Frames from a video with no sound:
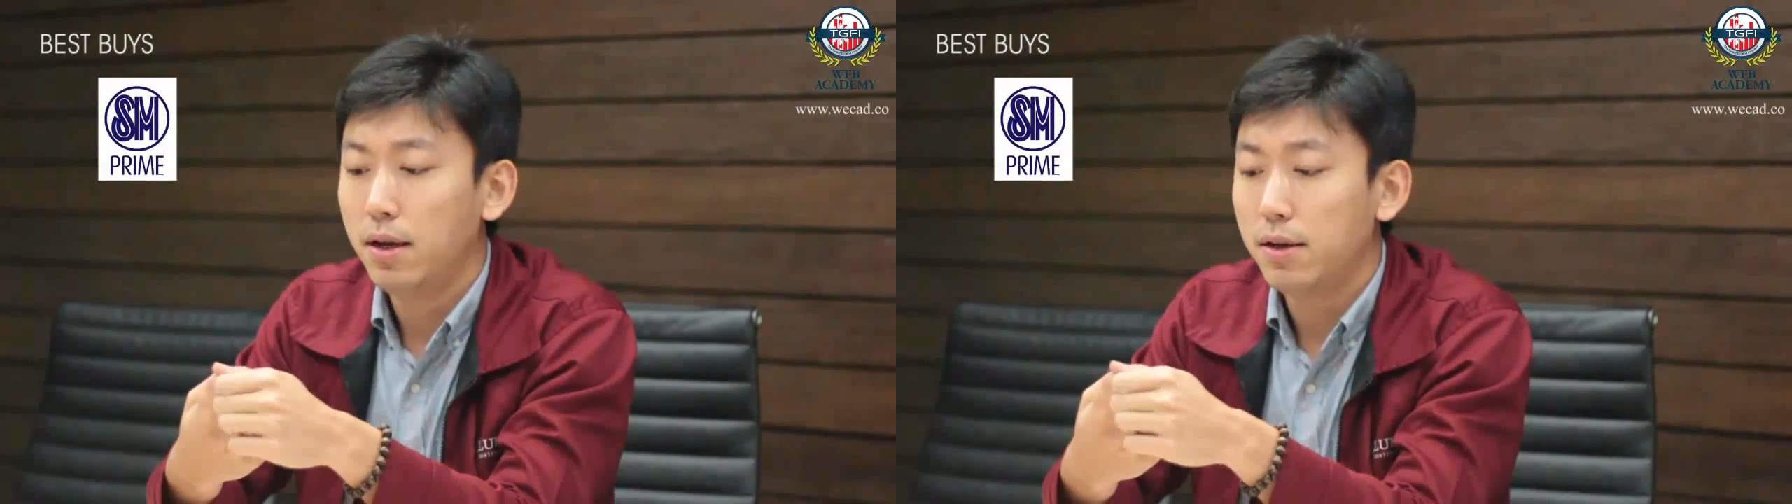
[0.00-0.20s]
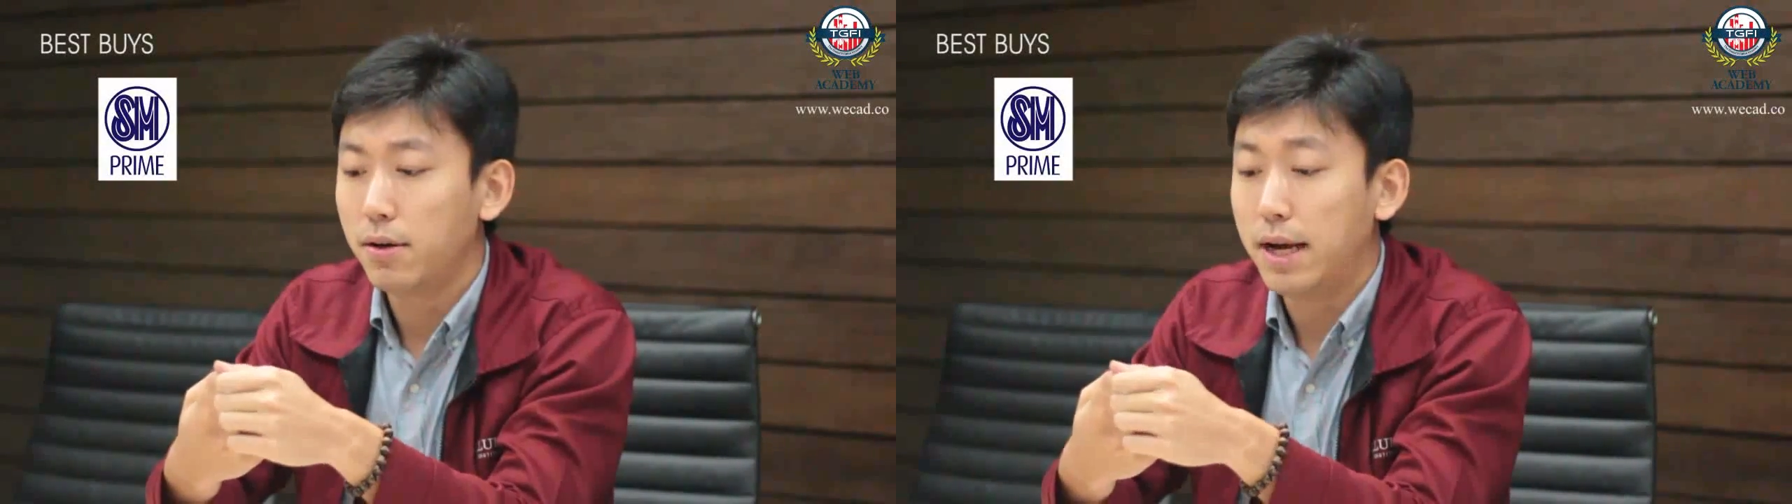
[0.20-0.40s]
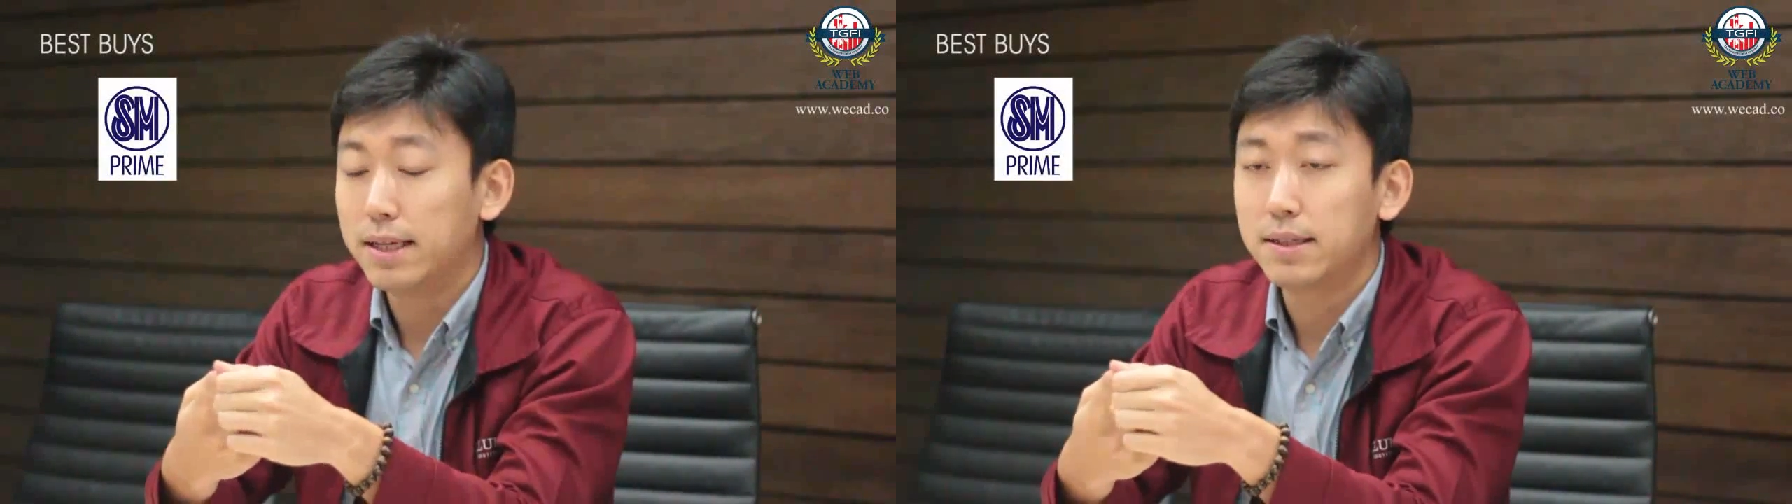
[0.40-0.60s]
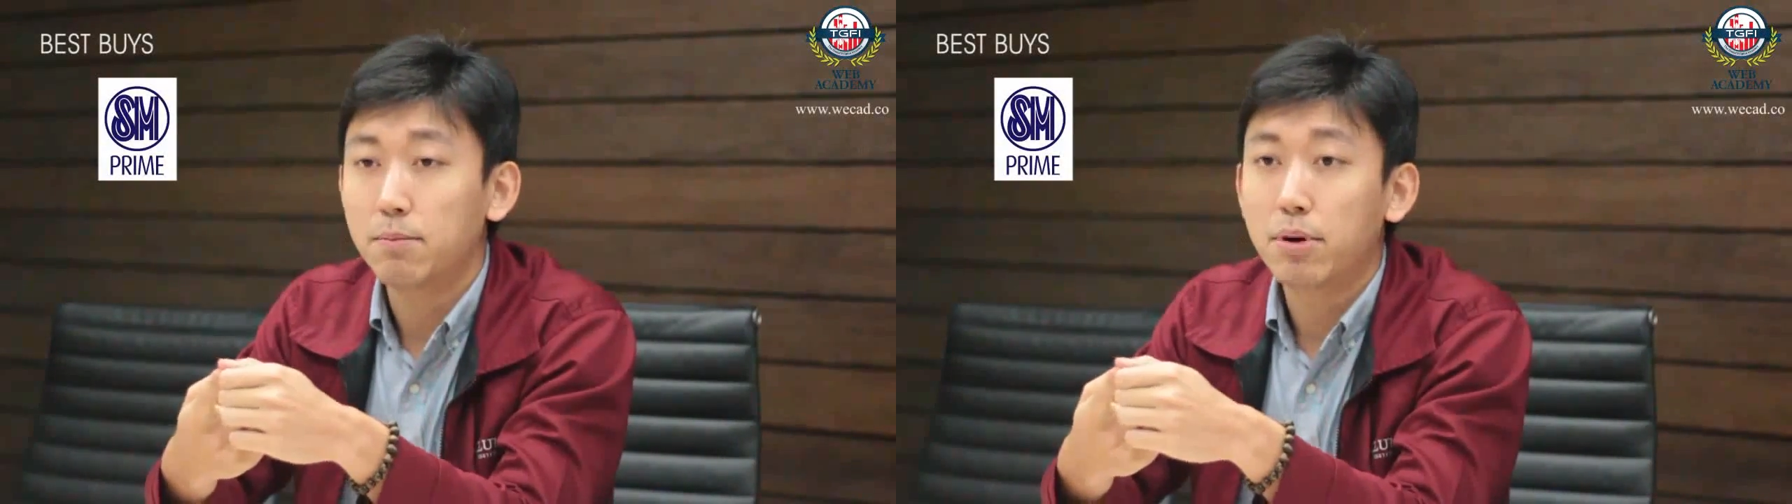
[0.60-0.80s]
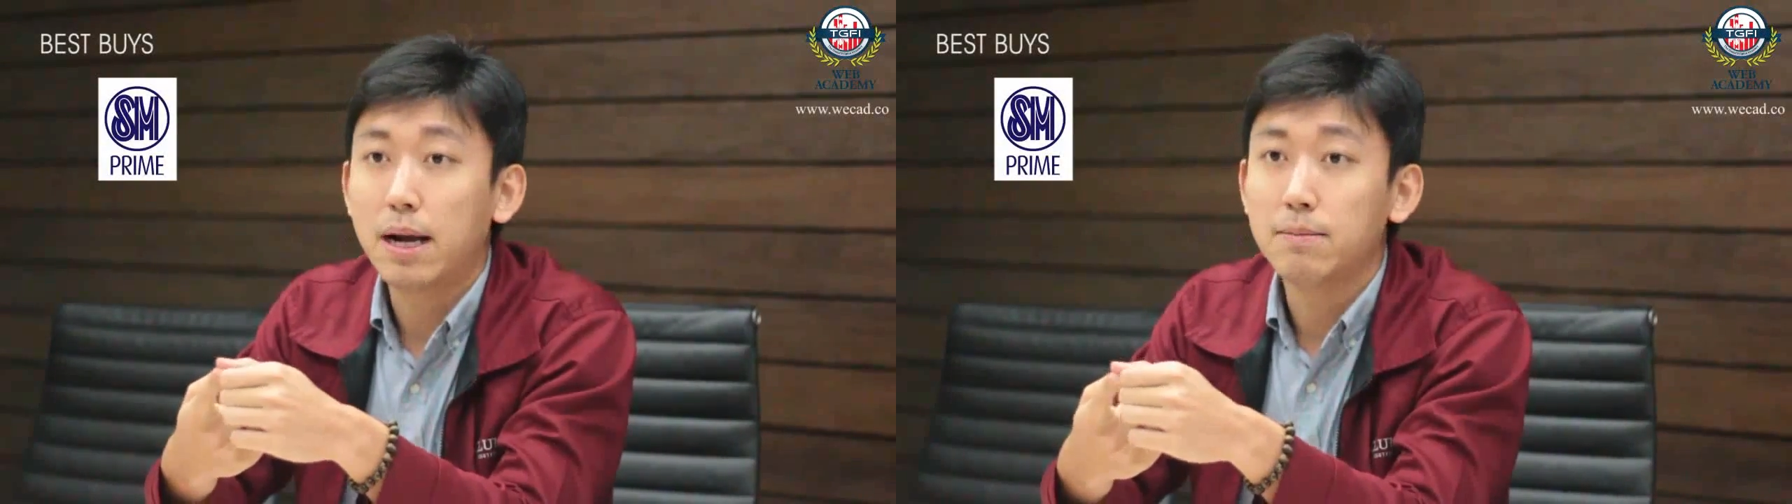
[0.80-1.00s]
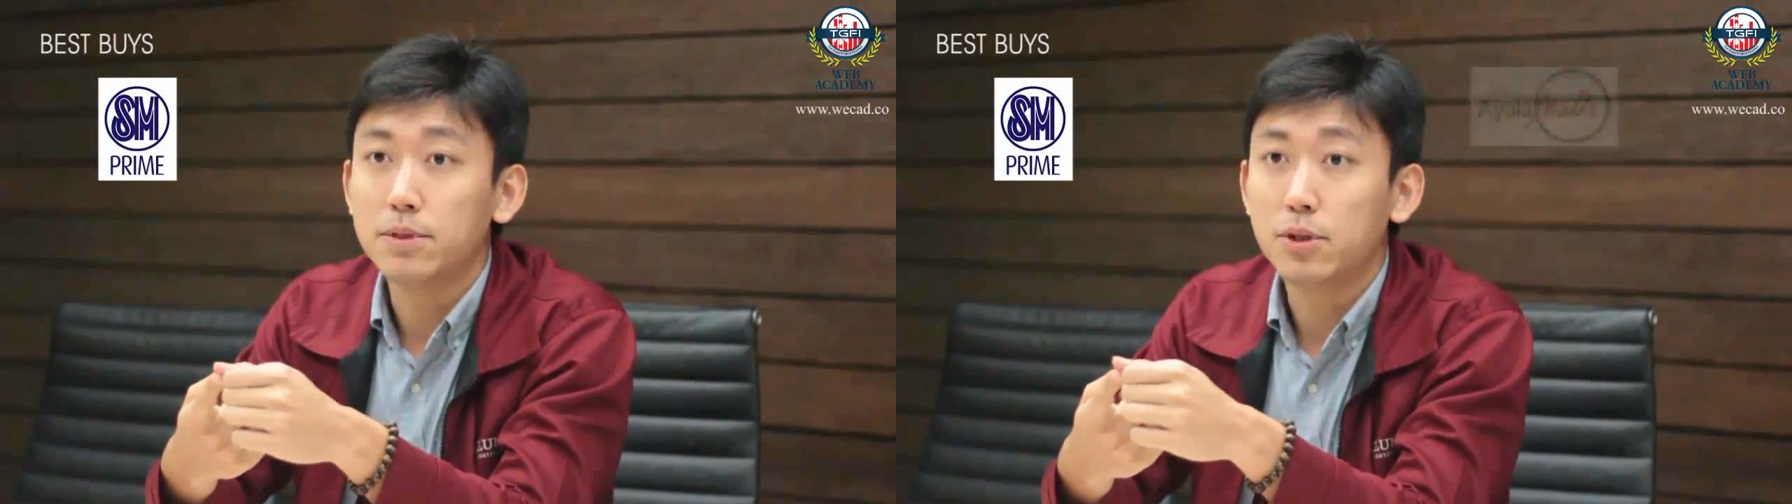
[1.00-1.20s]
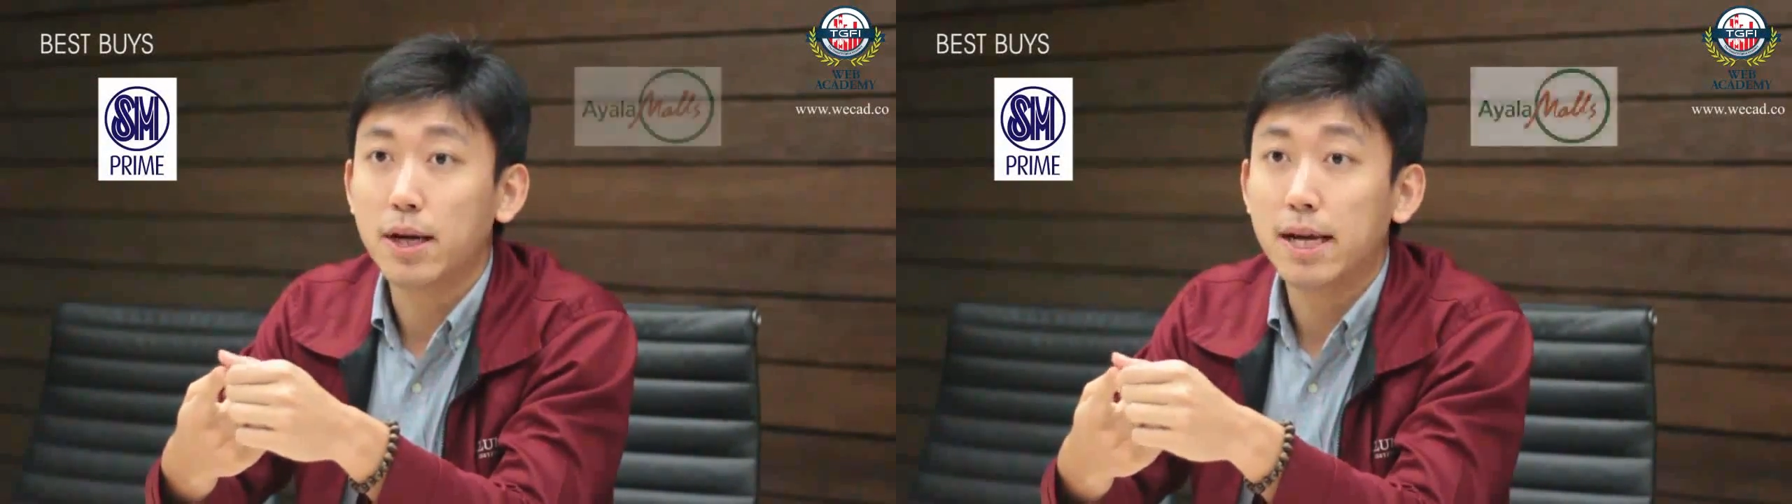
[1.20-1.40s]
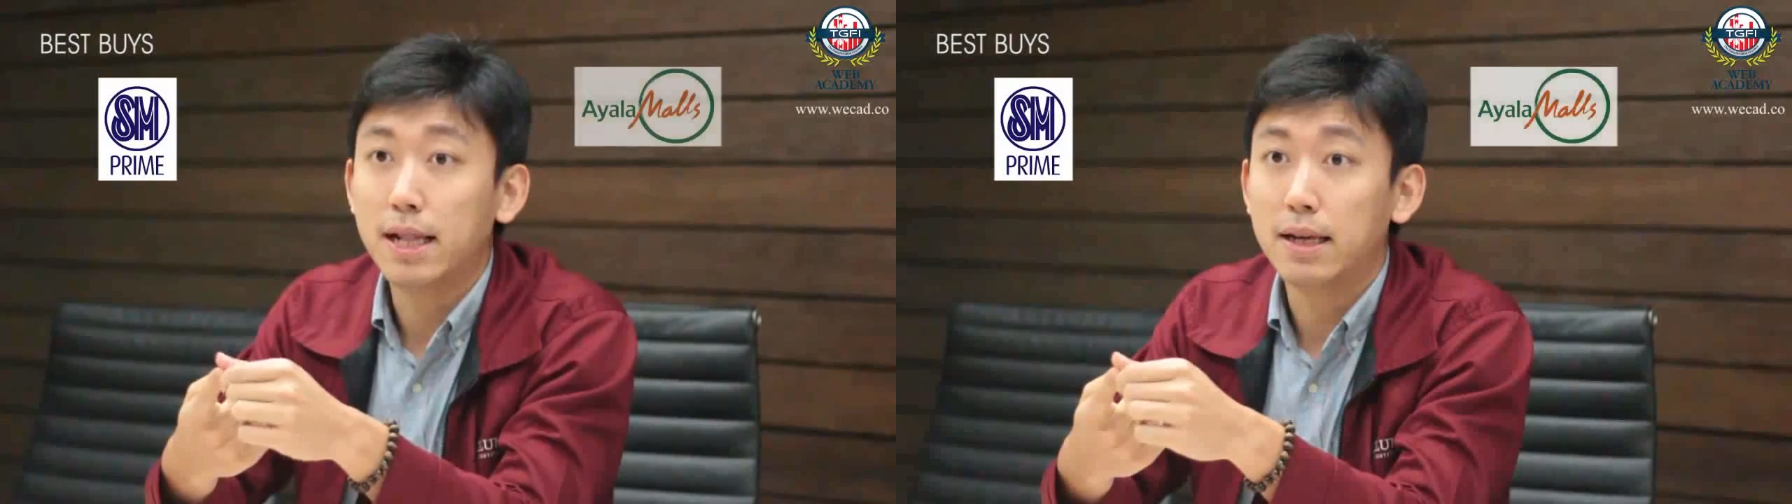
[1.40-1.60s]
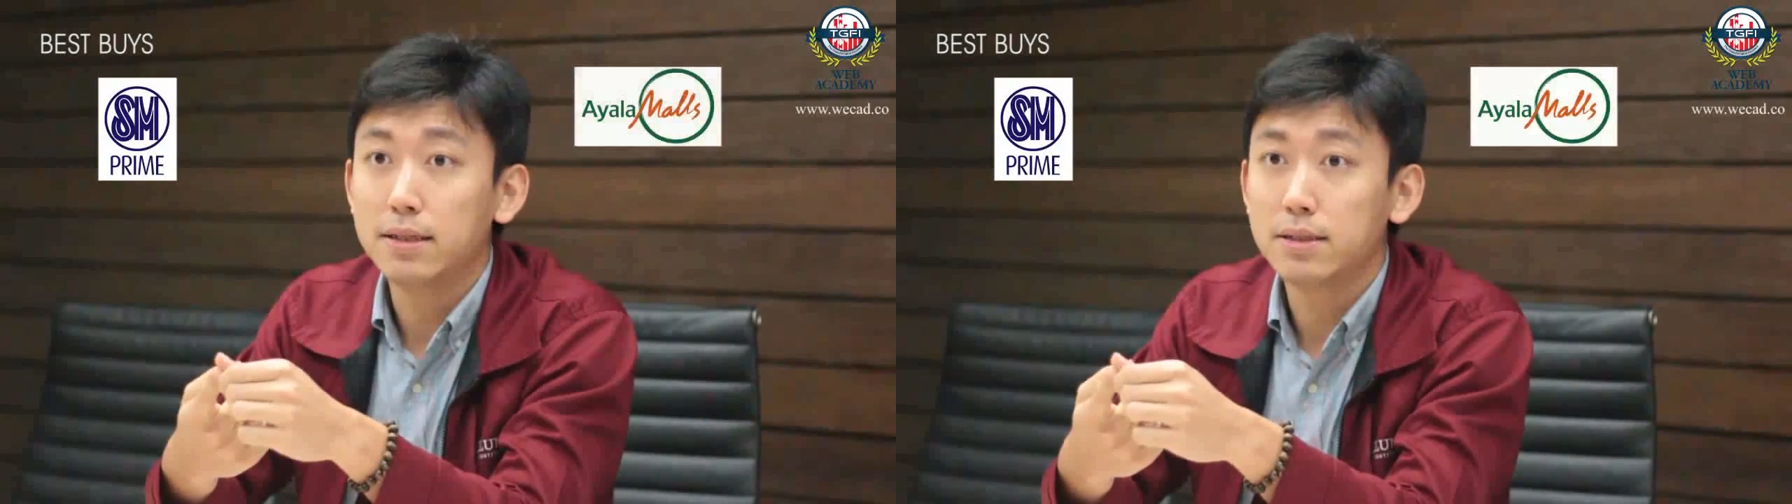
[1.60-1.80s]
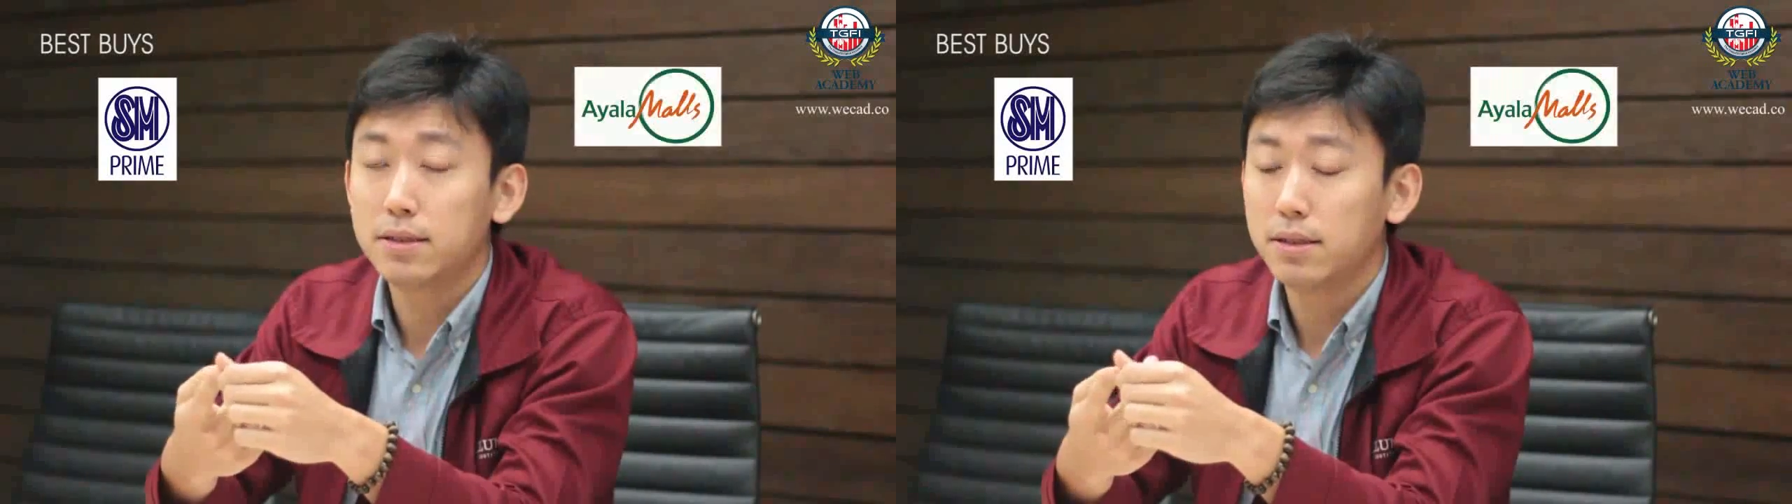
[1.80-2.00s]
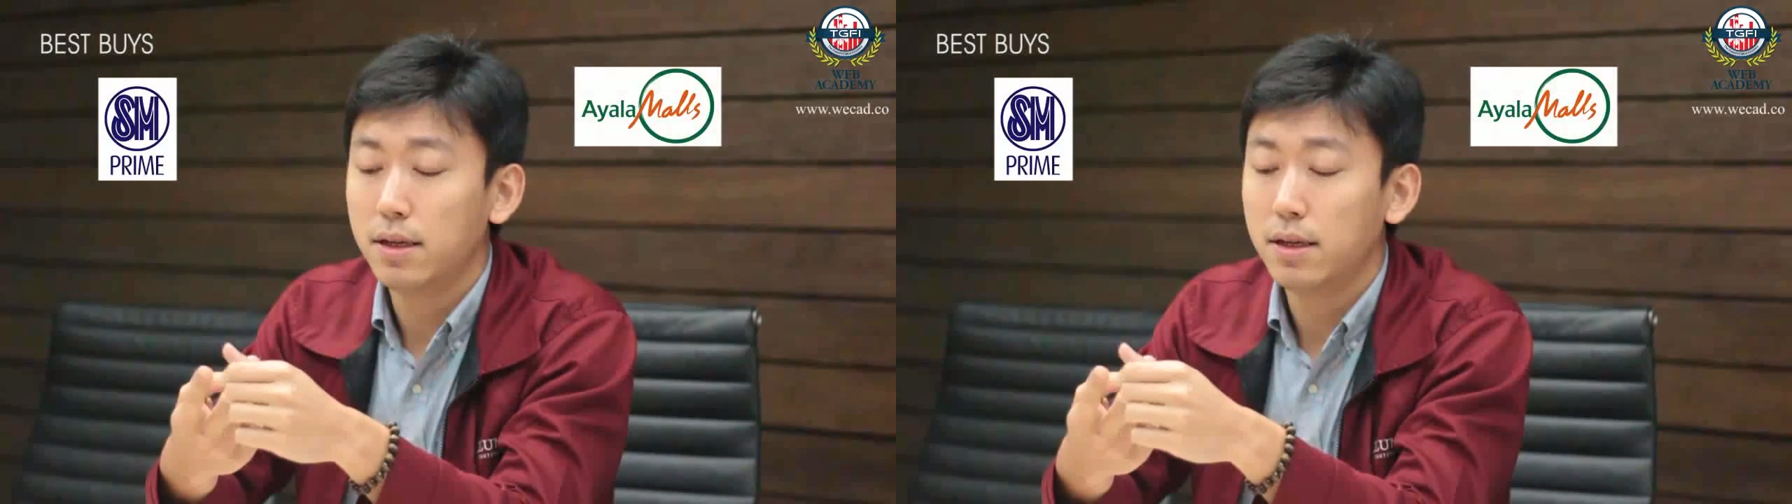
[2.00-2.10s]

your SM Primes, your Ayalas.